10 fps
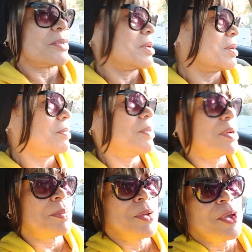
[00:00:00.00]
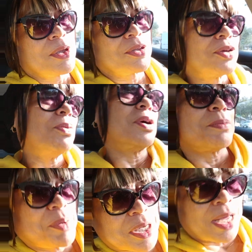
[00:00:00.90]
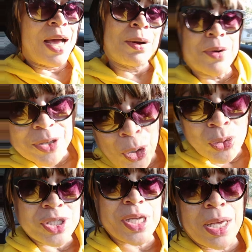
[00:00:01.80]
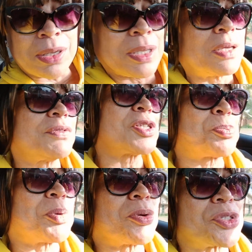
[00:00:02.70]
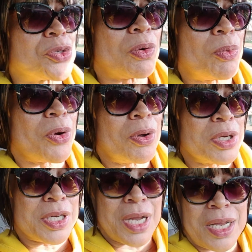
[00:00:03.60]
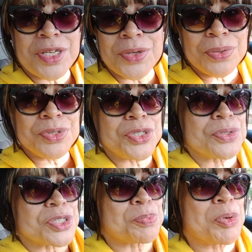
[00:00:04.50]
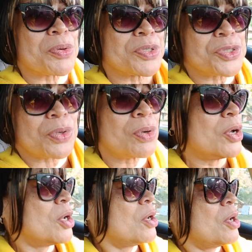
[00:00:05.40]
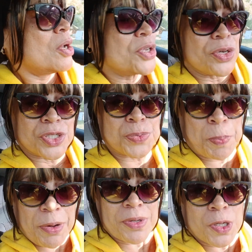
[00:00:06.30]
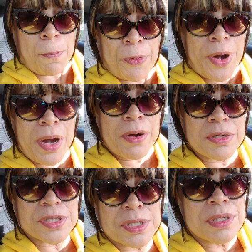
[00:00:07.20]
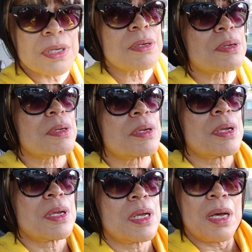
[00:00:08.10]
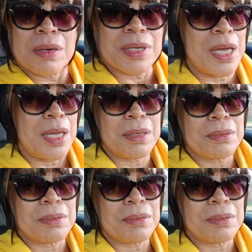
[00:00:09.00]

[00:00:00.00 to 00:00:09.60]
You want to be the Howard Cosells of the spiritual world and not use your spiritual prayers? Okay.